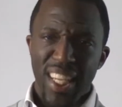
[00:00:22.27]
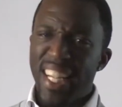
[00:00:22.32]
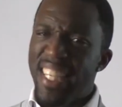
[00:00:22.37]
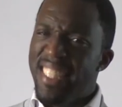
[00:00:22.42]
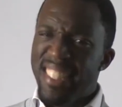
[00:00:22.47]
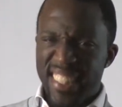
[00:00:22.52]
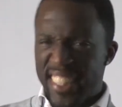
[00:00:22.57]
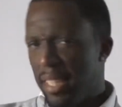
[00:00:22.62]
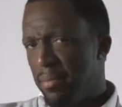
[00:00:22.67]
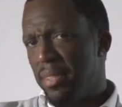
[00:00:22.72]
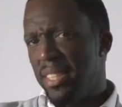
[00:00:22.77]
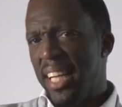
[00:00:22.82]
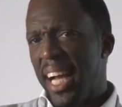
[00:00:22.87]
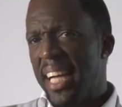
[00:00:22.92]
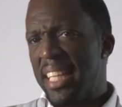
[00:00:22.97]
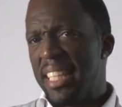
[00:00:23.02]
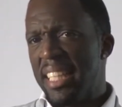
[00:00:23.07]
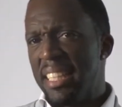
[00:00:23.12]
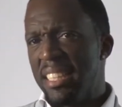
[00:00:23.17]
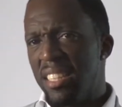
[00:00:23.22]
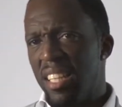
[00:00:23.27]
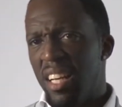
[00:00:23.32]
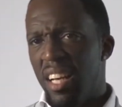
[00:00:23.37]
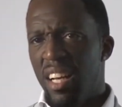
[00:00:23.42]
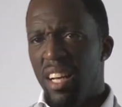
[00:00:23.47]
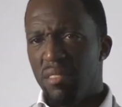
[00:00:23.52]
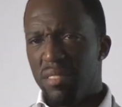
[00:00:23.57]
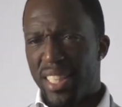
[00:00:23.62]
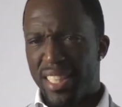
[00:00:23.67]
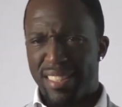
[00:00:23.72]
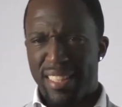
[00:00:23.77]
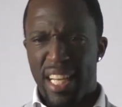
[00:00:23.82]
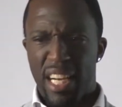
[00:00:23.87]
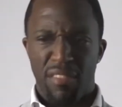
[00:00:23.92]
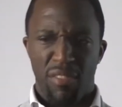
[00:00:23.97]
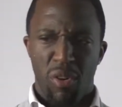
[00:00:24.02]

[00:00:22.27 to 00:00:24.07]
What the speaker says: He skipped the 90s. Like, damn, of